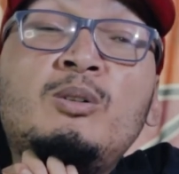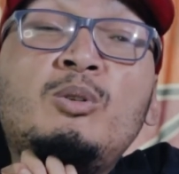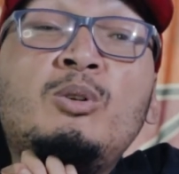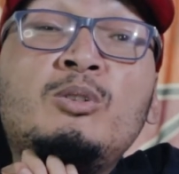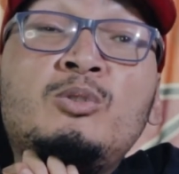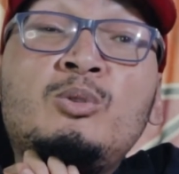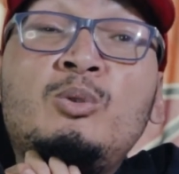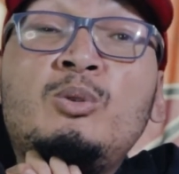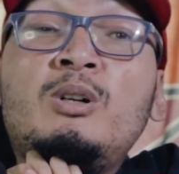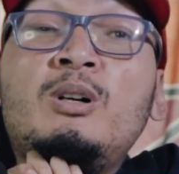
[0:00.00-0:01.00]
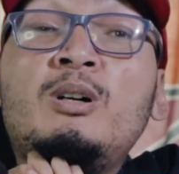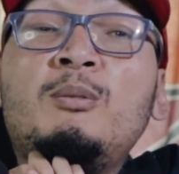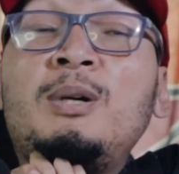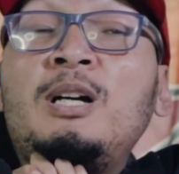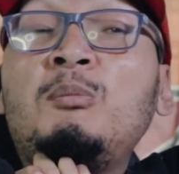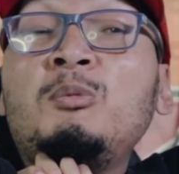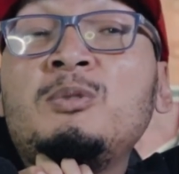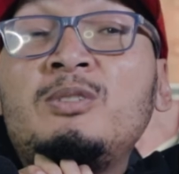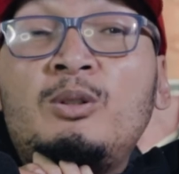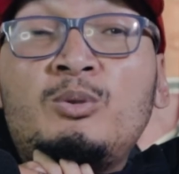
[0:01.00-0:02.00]
Also, my album
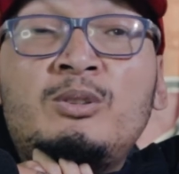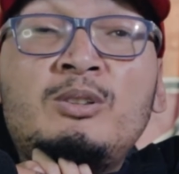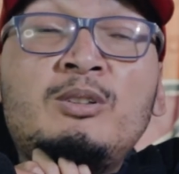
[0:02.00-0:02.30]
is out,